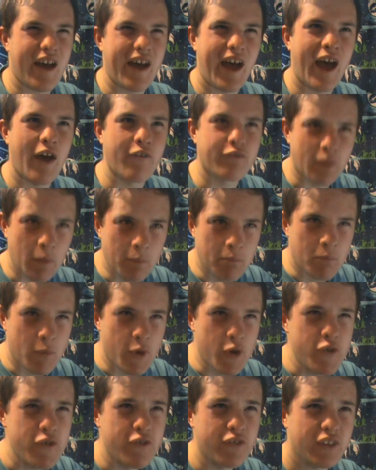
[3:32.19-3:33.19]
at the
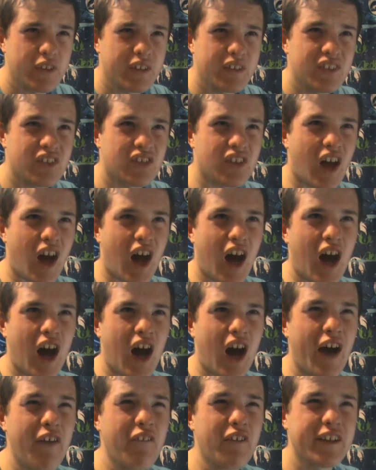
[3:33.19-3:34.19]
movies,
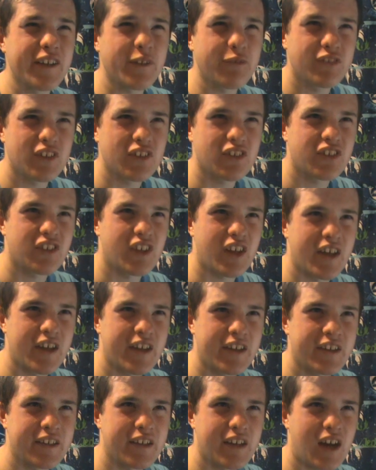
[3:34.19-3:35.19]
I would have to
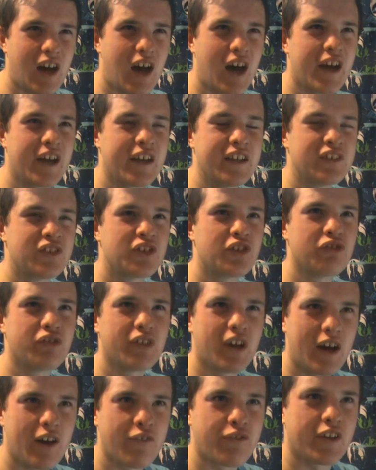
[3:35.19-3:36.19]
say I do
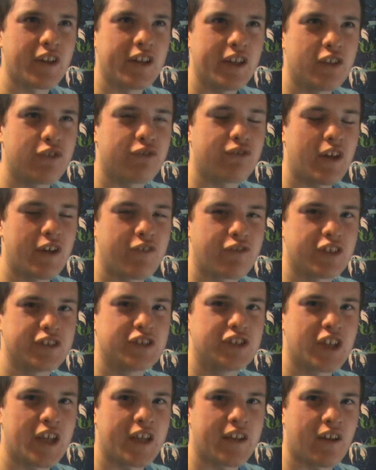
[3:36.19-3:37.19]
not have a least favourite
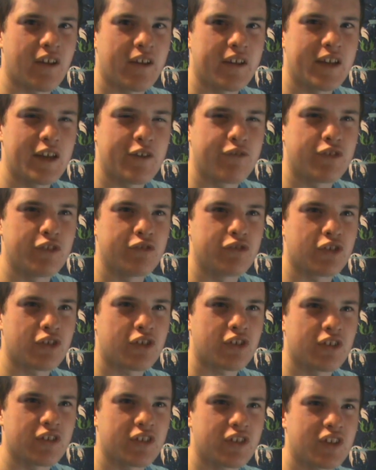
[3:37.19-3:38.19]
Jedi if you
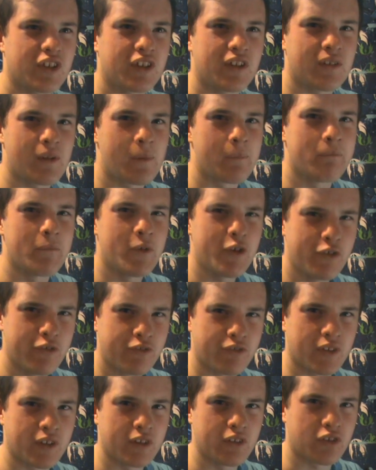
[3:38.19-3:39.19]
just consider the
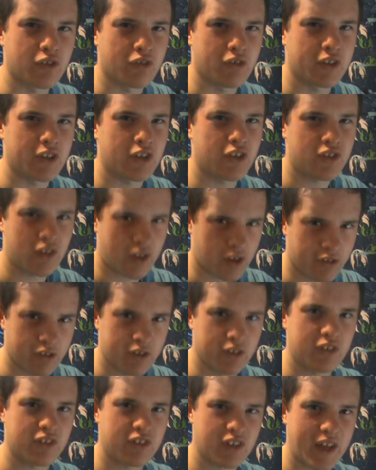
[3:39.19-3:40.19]
movies or the Star
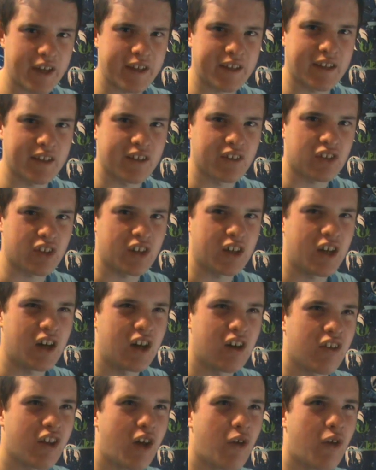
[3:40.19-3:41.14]
Wars saga as a whole.